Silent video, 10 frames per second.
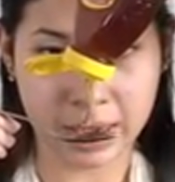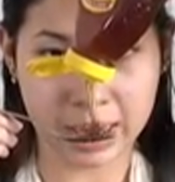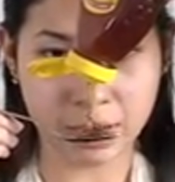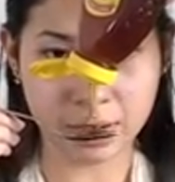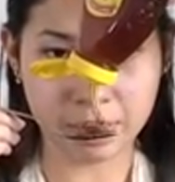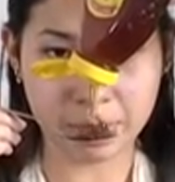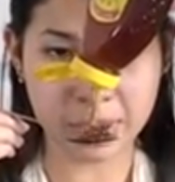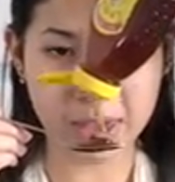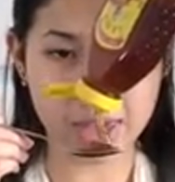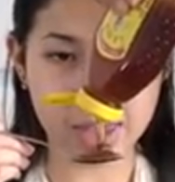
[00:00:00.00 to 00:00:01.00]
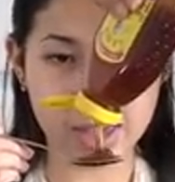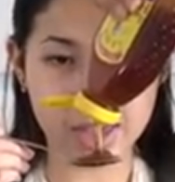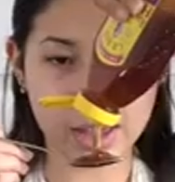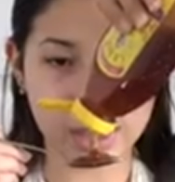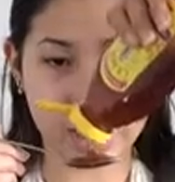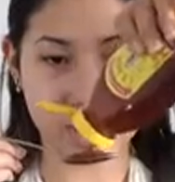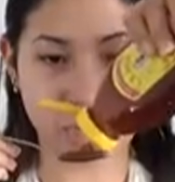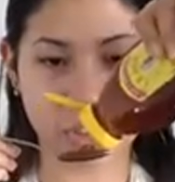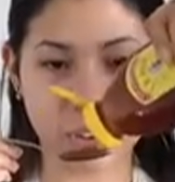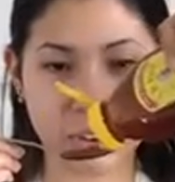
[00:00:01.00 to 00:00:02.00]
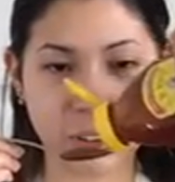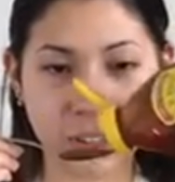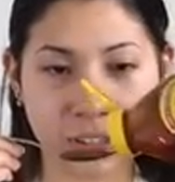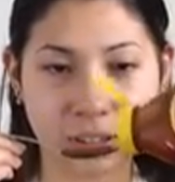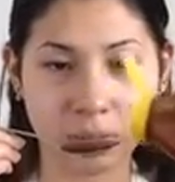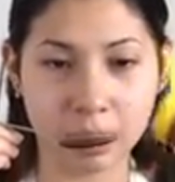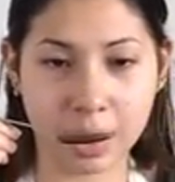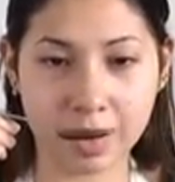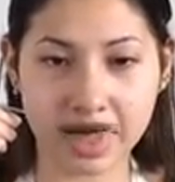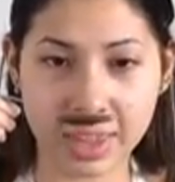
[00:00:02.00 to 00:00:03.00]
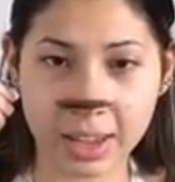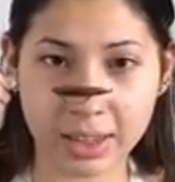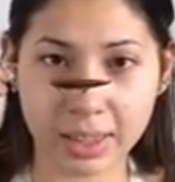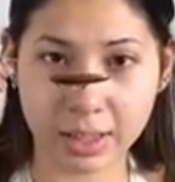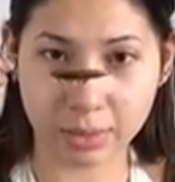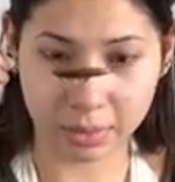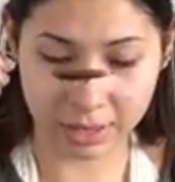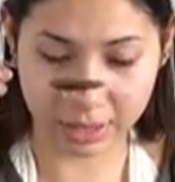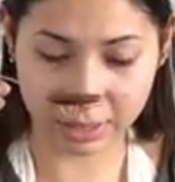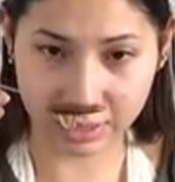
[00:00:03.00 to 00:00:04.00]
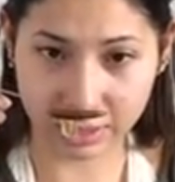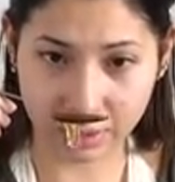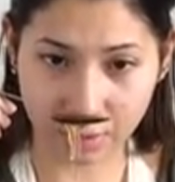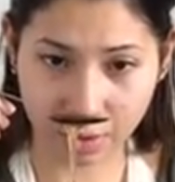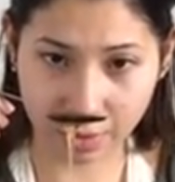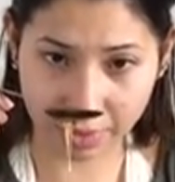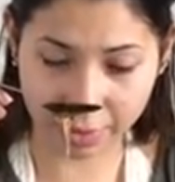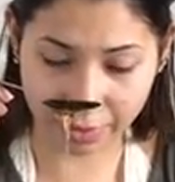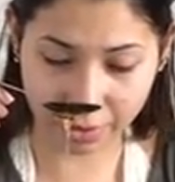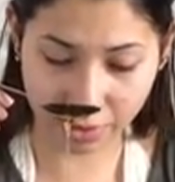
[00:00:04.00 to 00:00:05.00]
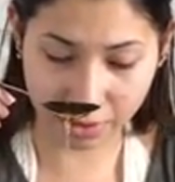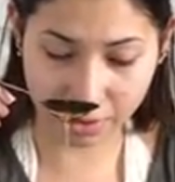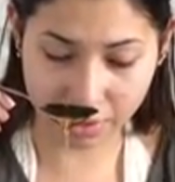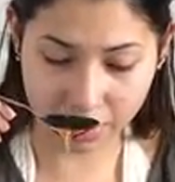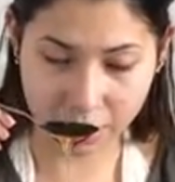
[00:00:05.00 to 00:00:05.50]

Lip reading: And you can be as generous as you want with it. This one is a little over full.